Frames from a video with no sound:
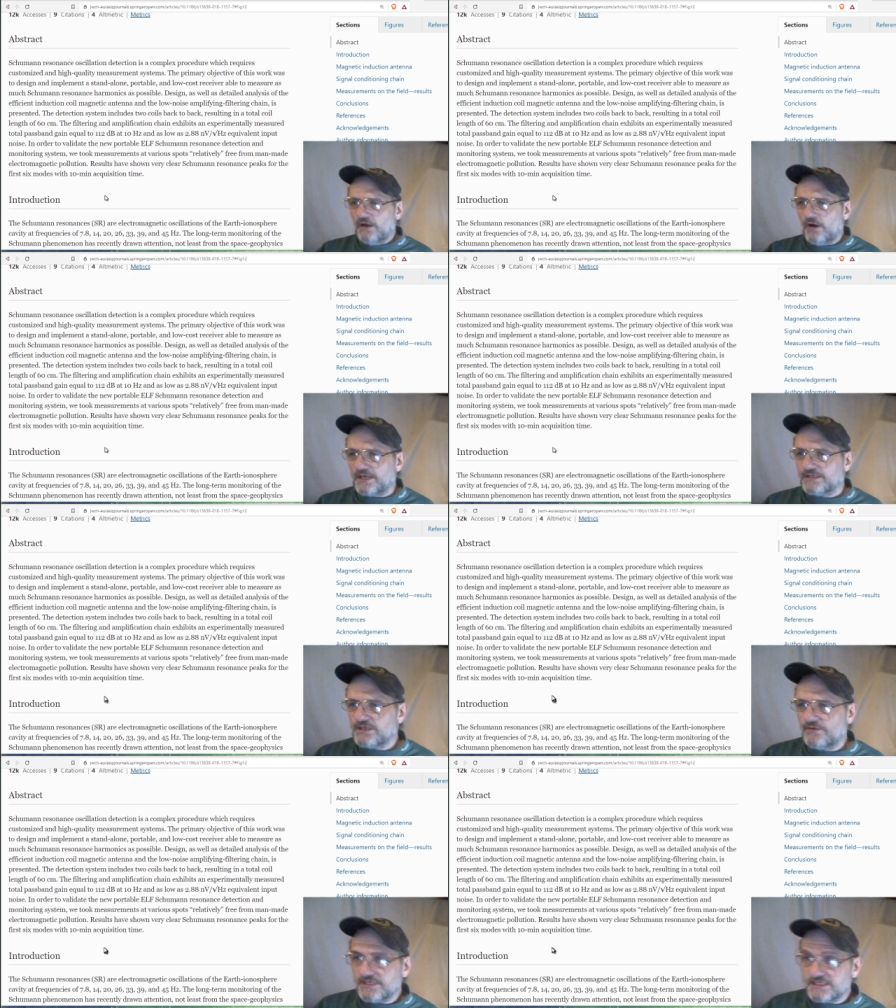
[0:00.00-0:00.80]
Okay,
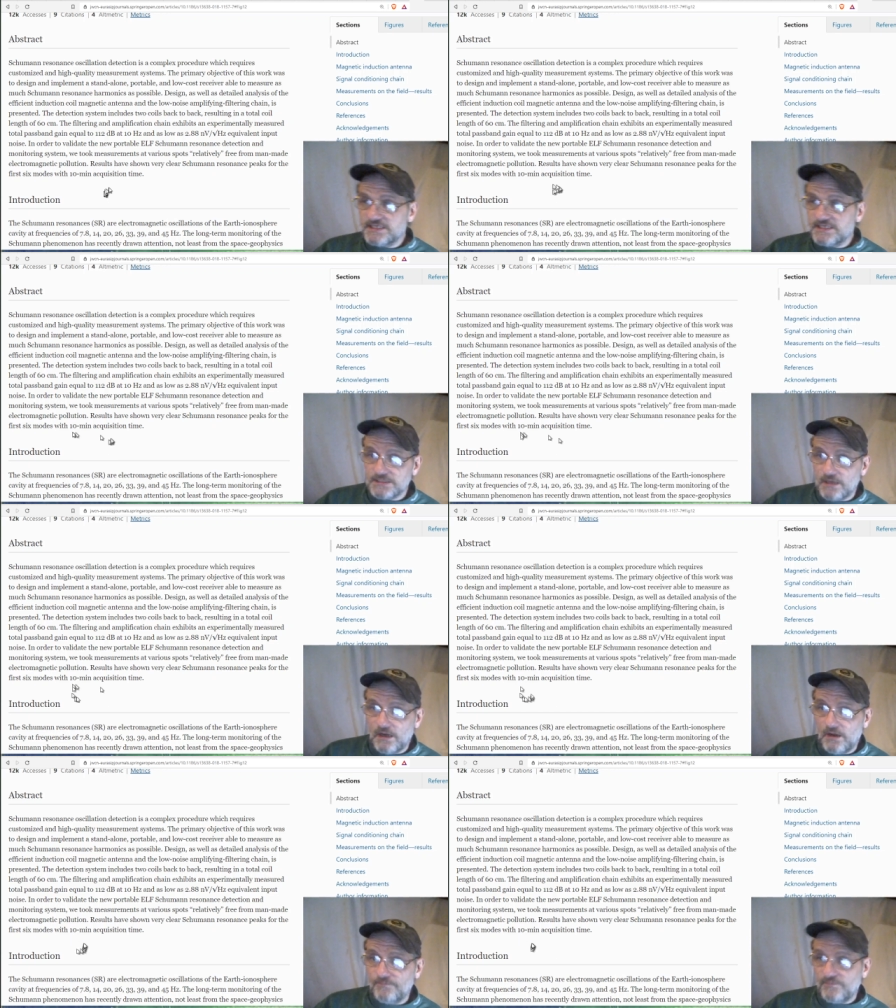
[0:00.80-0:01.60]
so this is
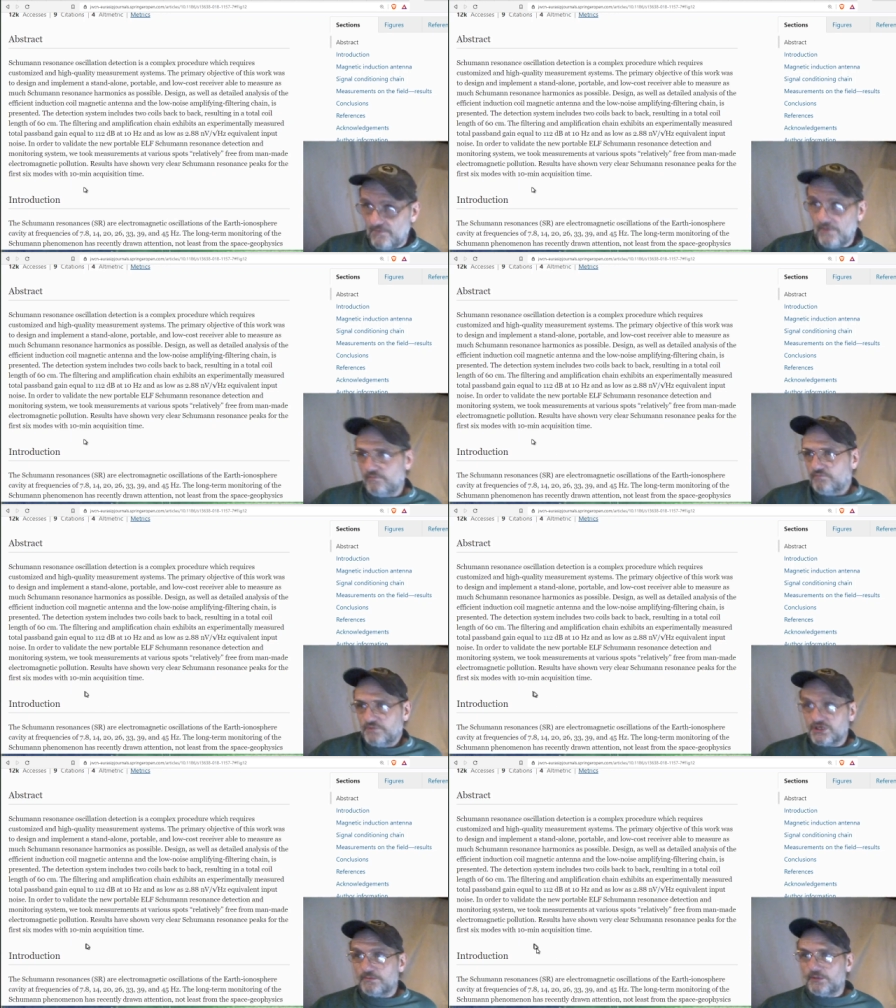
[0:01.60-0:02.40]
um,
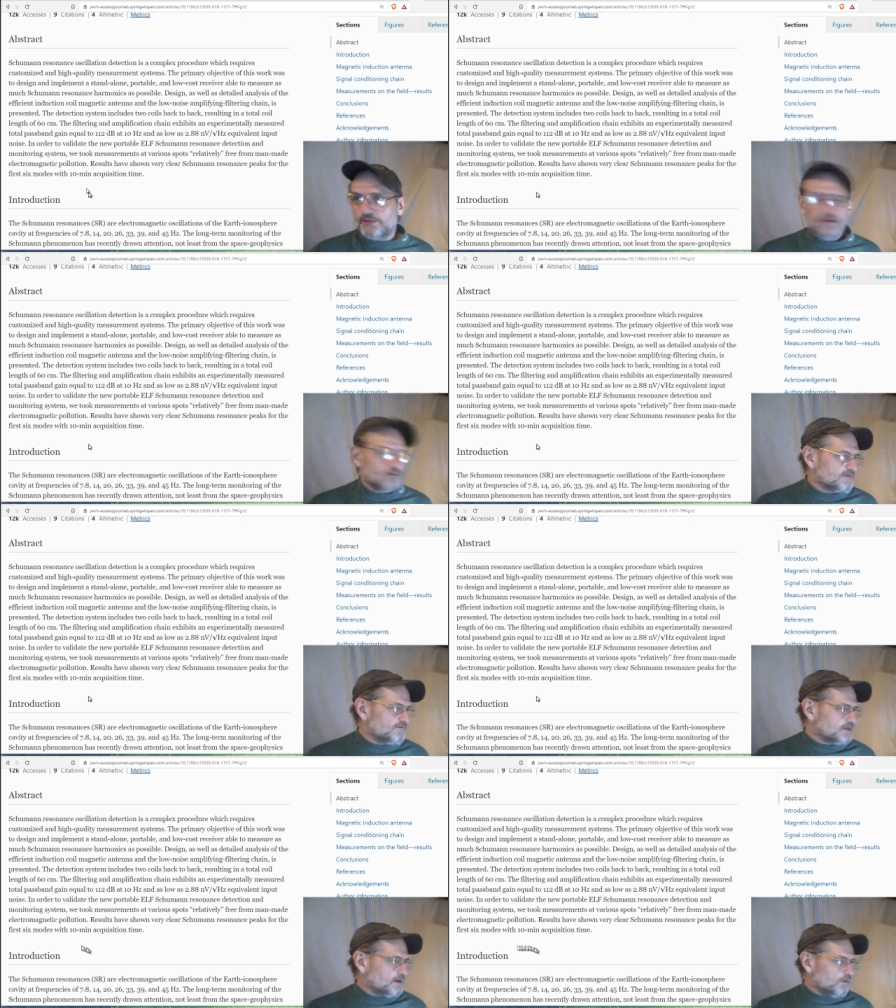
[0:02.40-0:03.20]
legitimately a quick
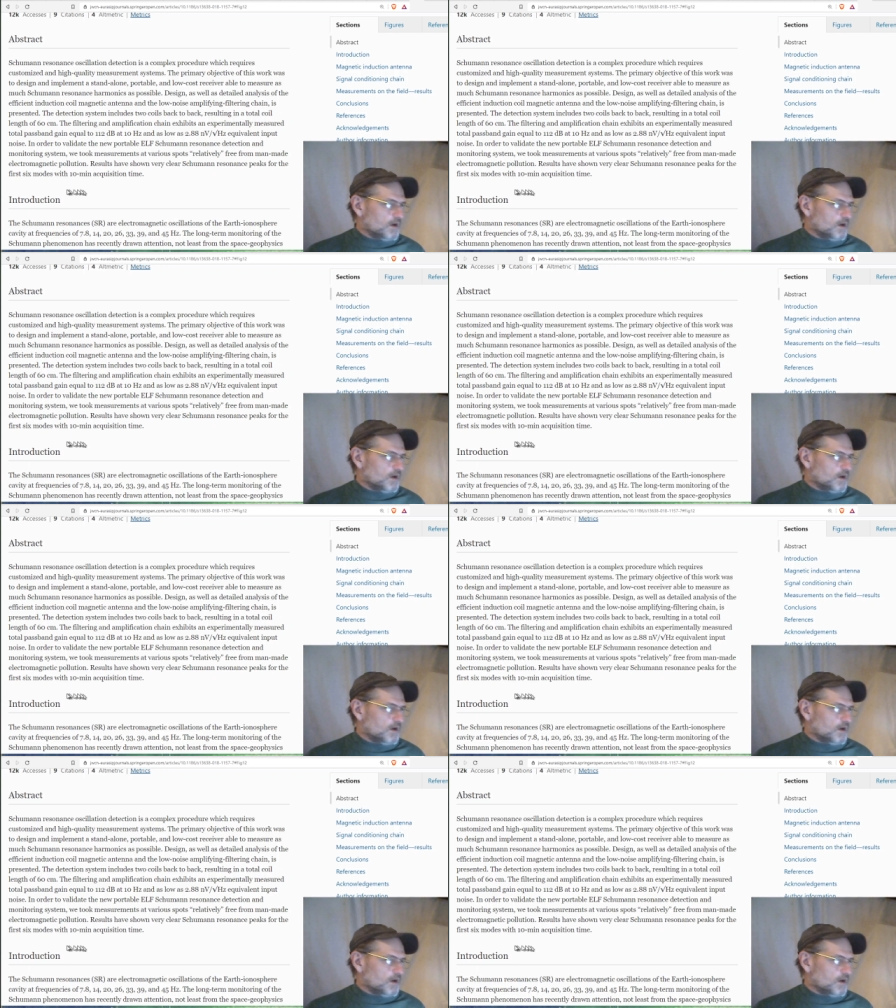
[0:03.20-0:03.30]
video.